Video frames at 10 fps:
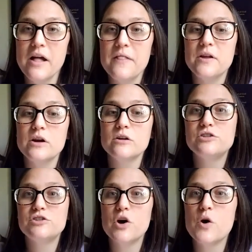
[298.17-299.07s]
they are
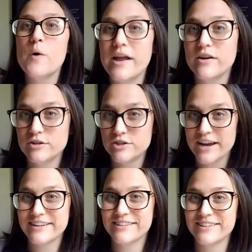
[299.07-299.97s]
so
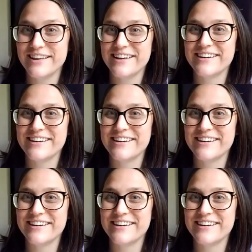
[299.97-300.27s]
energetically